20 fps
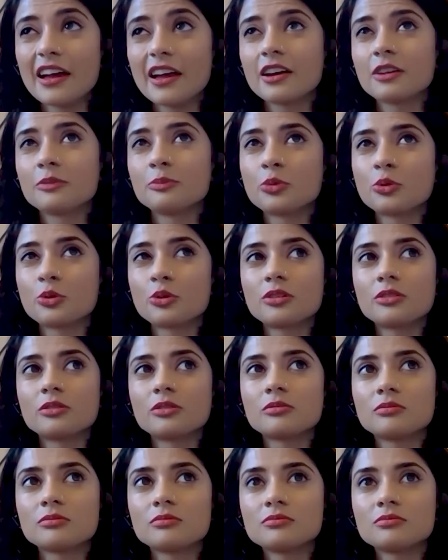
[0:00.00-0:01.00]
I had more
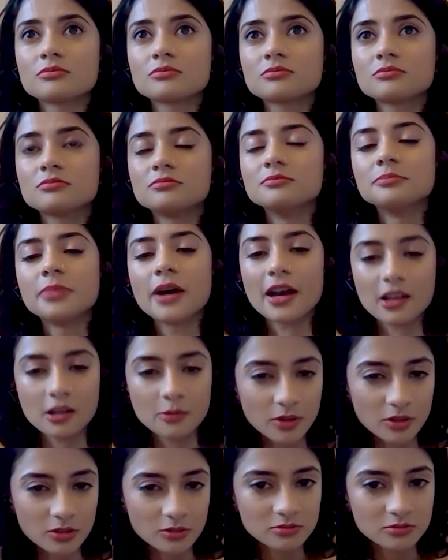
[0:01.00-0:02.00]

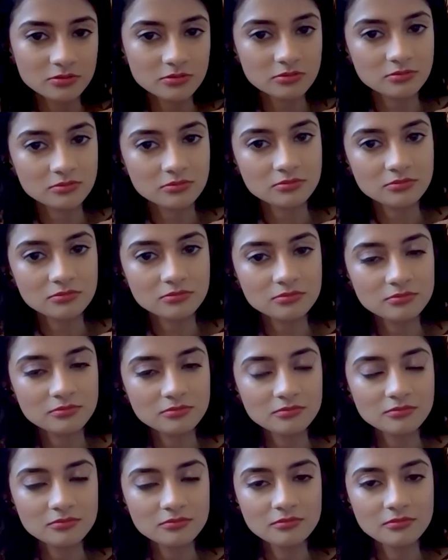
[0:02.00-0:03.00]
backbone
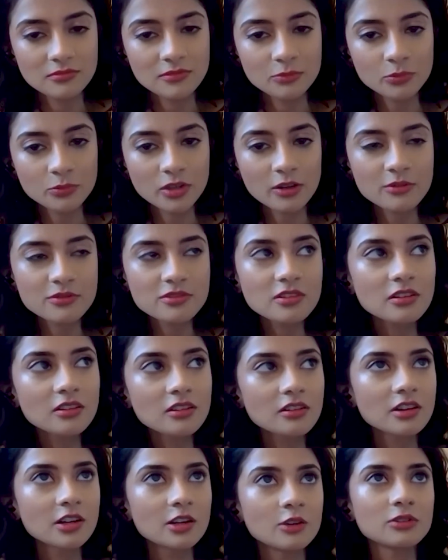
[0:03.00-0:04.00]
when I was
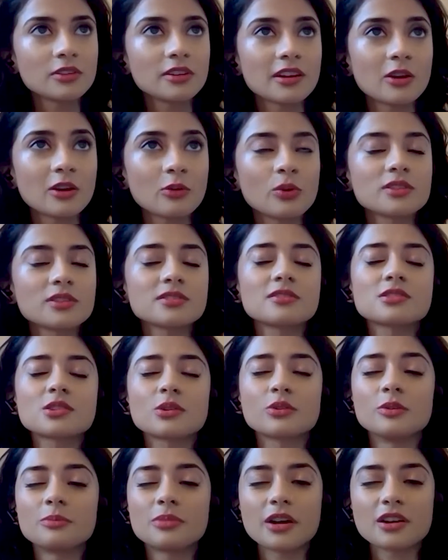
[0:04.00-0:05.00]
younger and that I wasn't
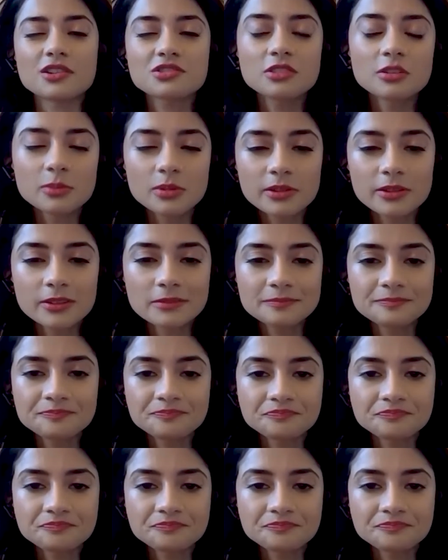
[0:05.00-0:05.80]
so impressionable.